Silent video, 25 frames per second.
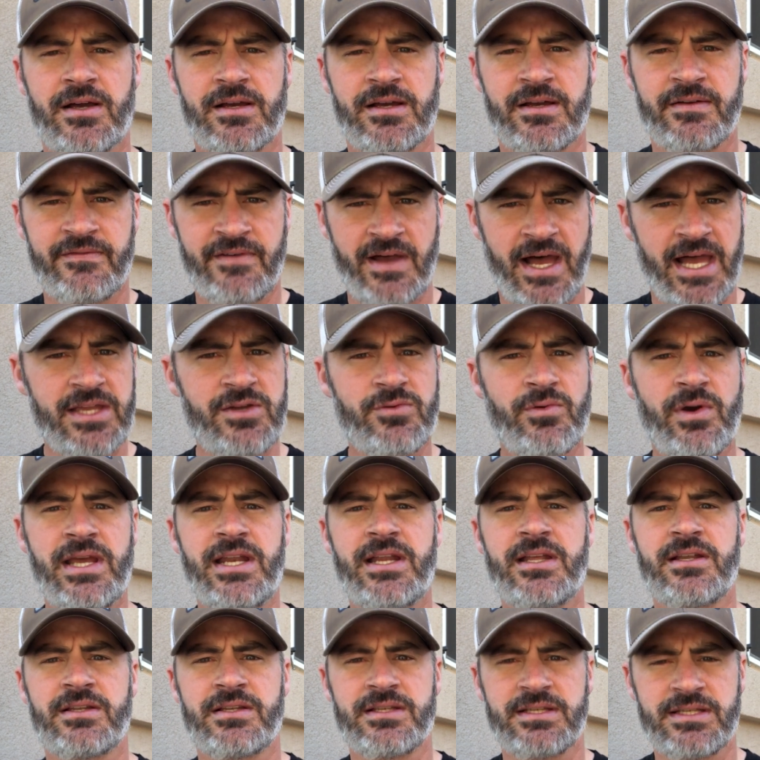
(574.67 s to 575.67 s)
evaluate
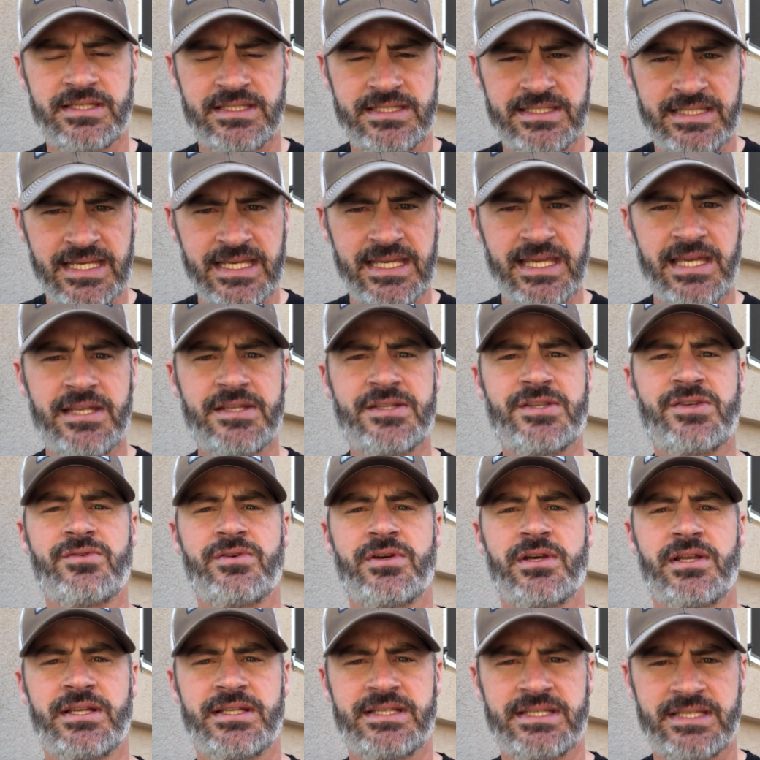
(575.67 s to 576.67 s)
it, dig into
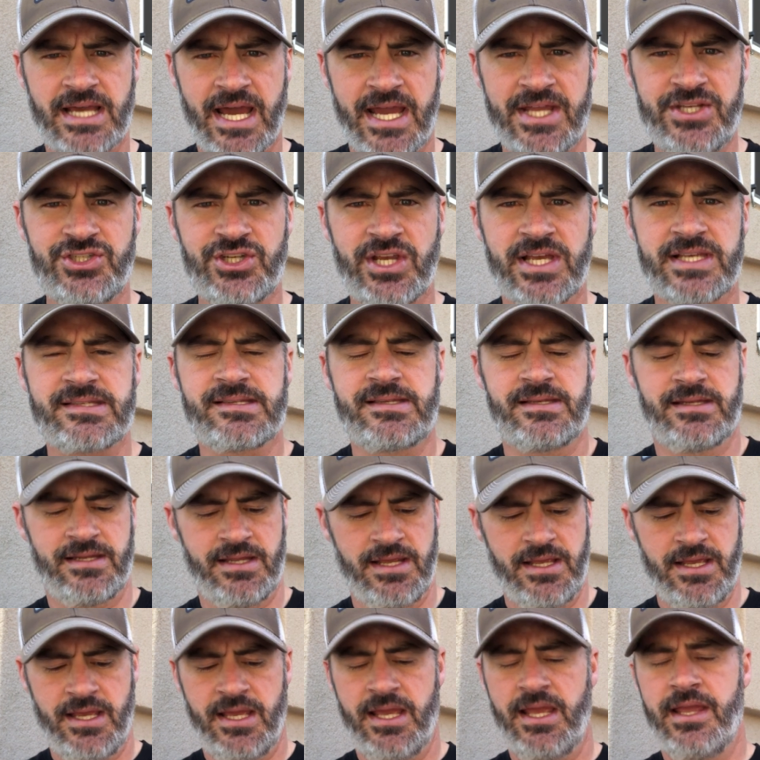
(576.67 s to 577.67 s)
it, digest it
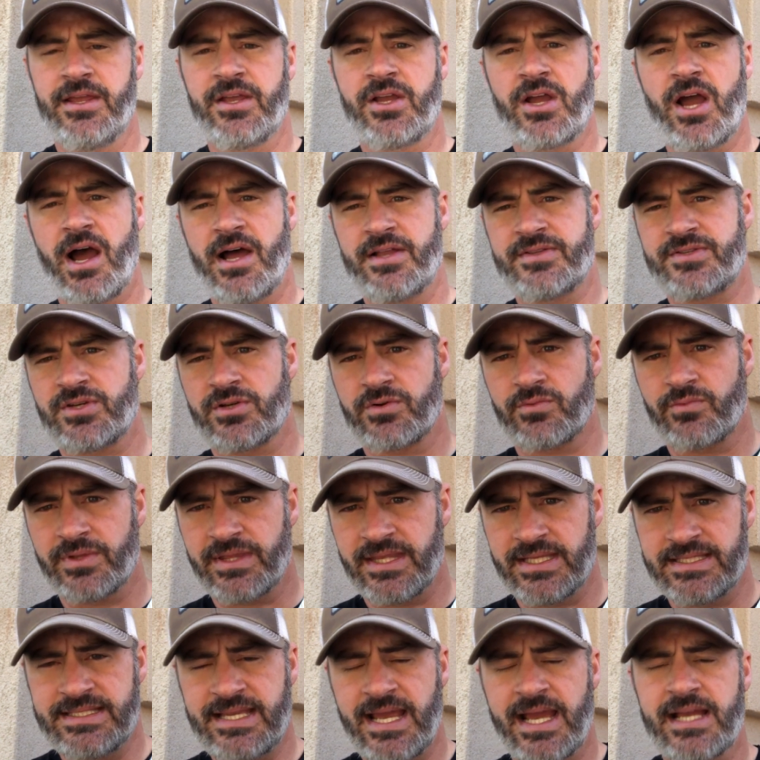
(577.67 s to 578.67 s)
in concert with
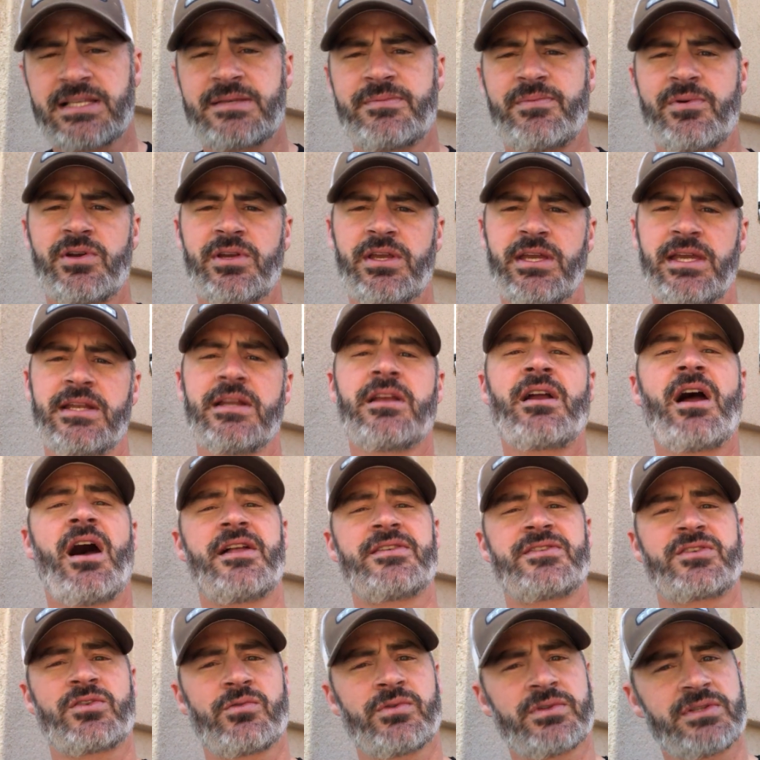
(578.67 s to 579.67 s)
the textbook, in
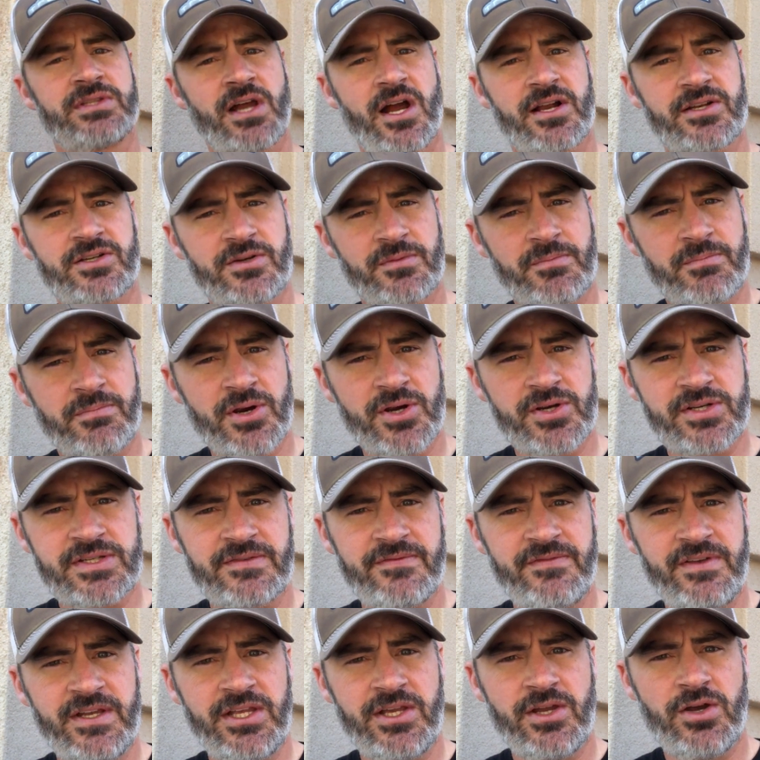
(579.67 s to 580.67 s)
concert with Dr. Burke's
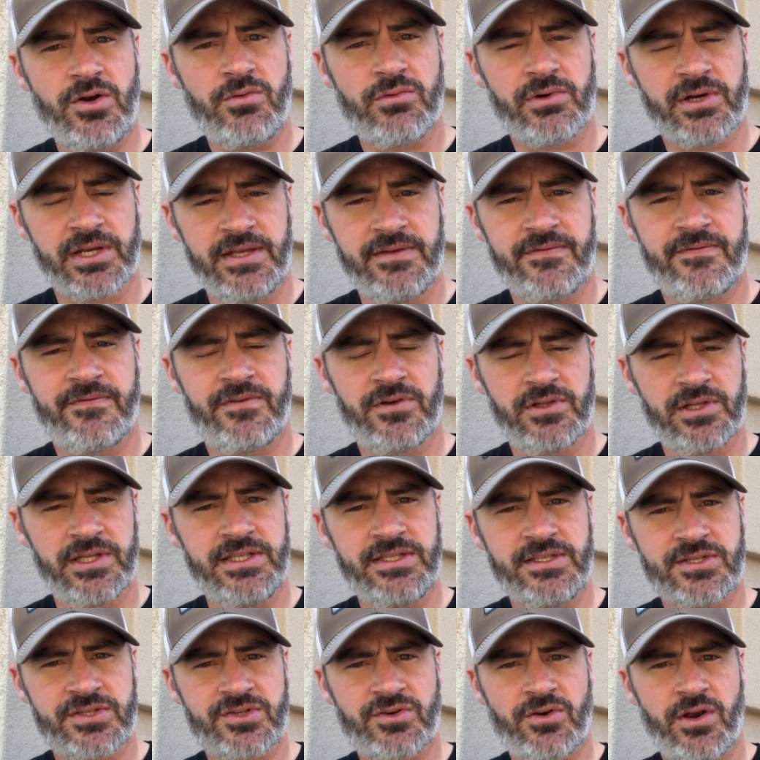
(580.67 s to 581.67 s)
video where he fully
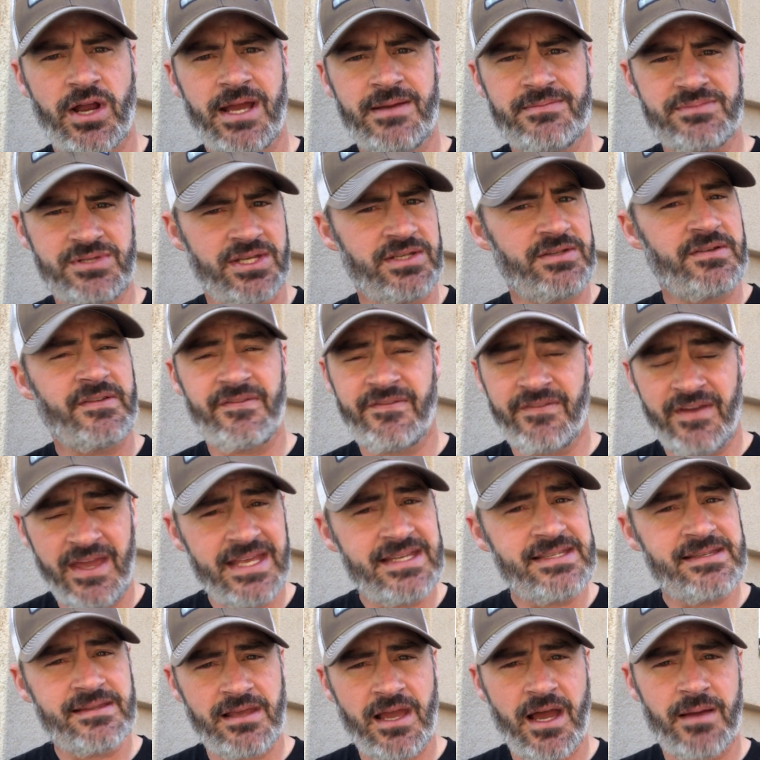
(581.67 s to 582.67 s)
describes each
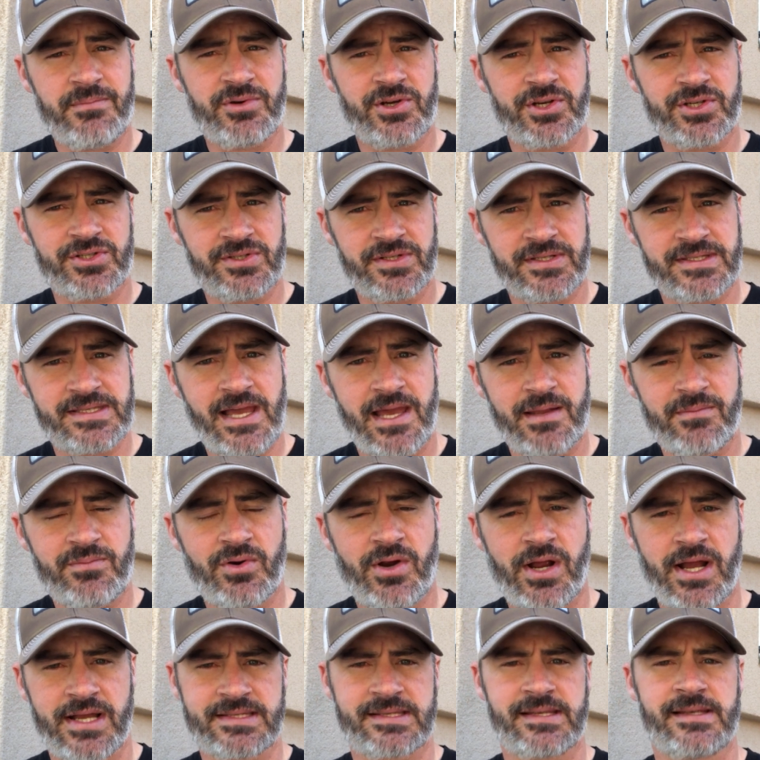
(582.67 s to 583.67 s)
phase of the operational design
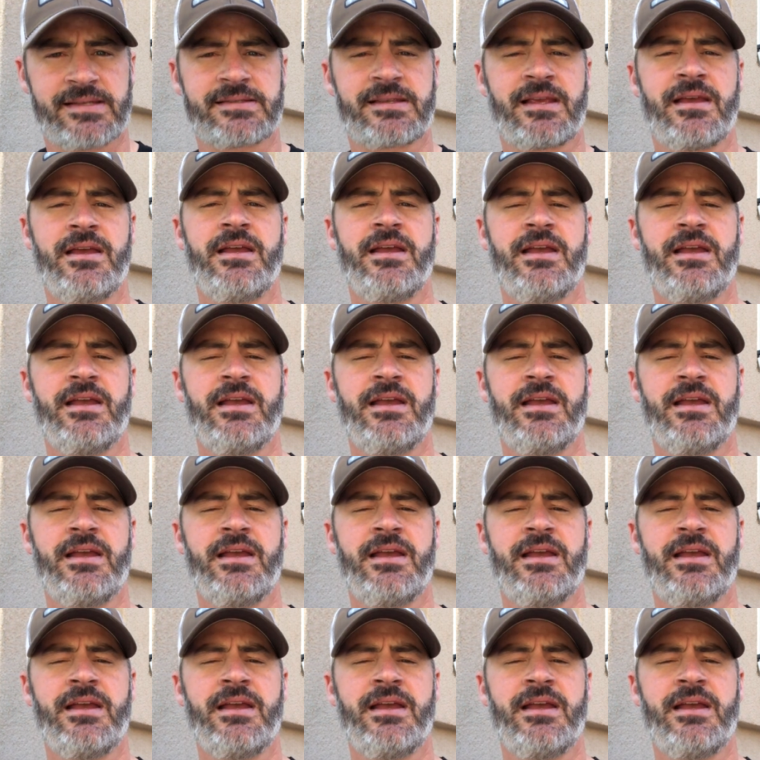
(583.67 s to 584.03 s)
process.